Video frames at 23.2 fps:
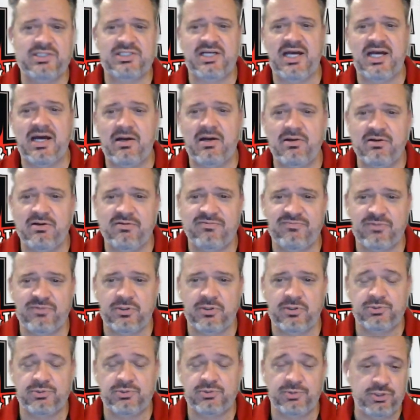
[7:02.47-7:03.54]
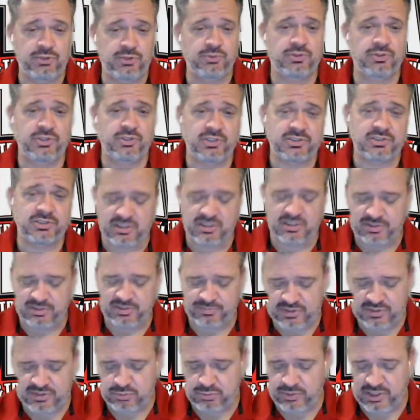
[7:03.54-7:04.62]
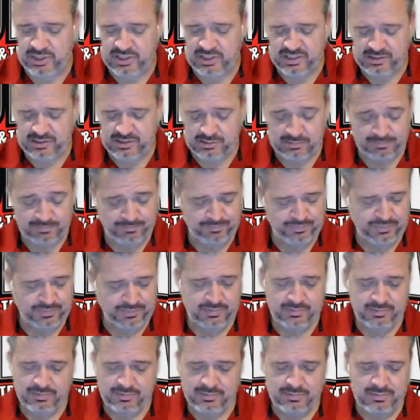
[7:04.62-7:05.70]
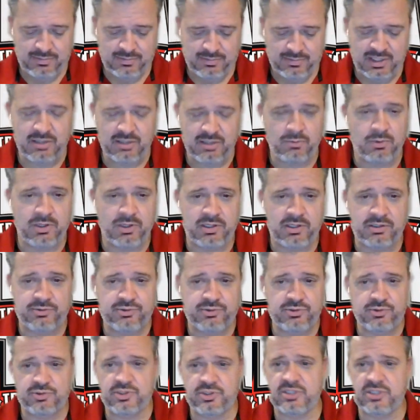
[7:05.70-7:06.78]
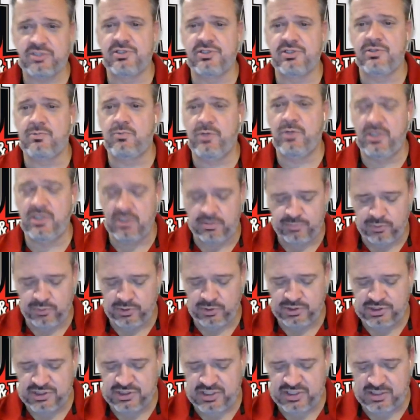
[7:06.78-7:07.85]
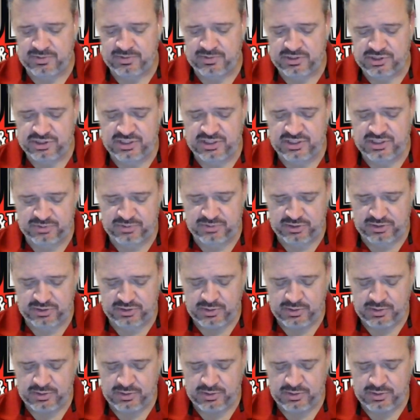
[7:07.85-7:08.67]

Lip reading: out of first with 2 hooks coming up this weekend. Either one of those 2 trucks could win the points championship. So,